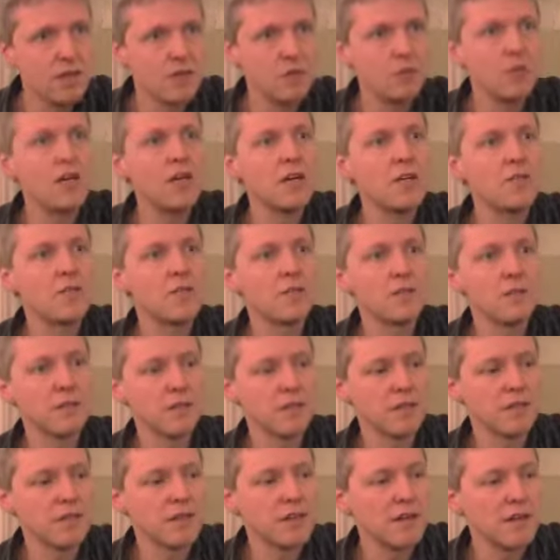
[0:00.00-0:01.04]
We have
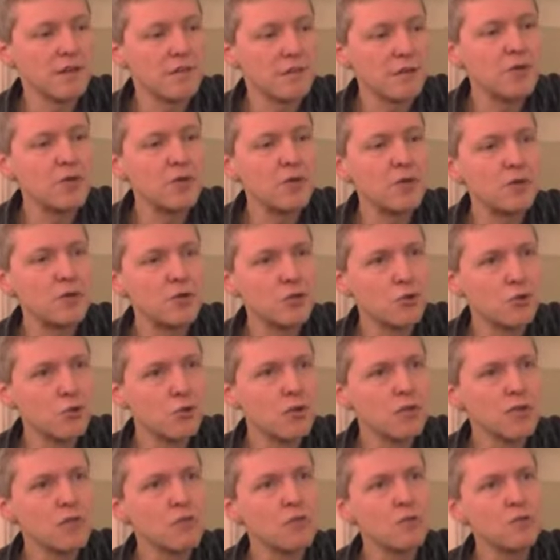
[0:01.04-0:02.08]
a very good
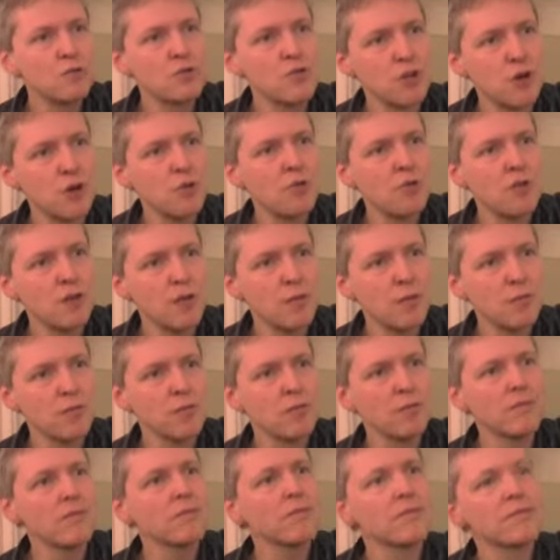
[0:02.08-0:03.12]
tool to show them
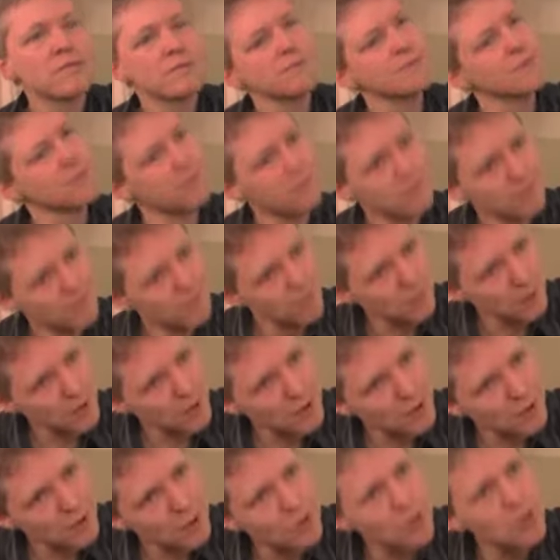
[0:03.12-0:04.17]
where
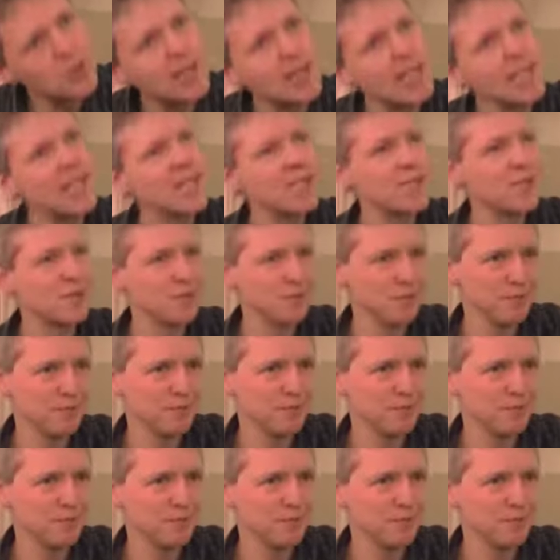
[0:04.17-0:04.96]
it could lead to.